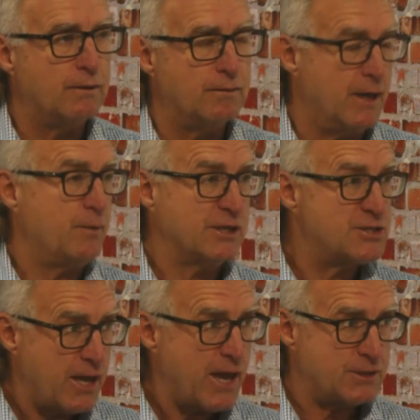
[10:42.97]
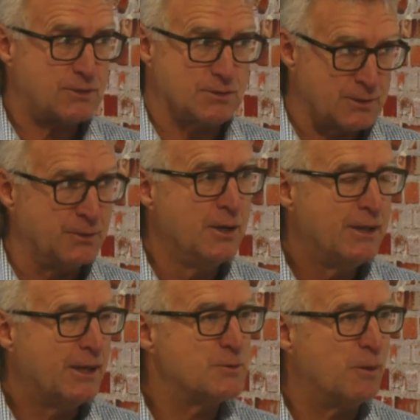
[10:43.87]
And, it's the Ashes and
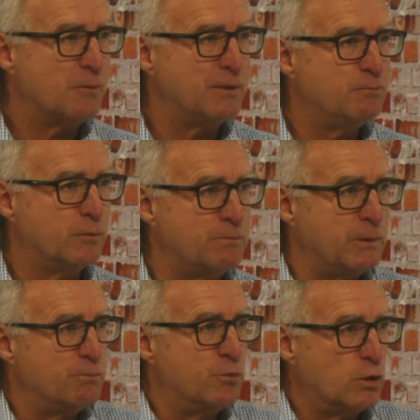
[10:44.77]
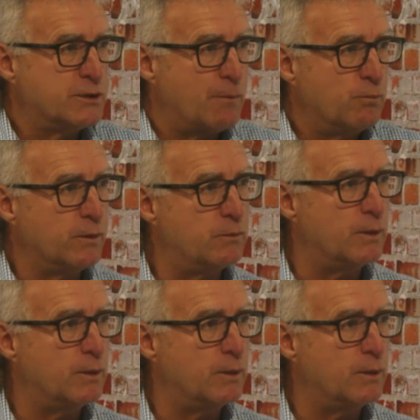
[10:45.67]
that's what we've been brought up with.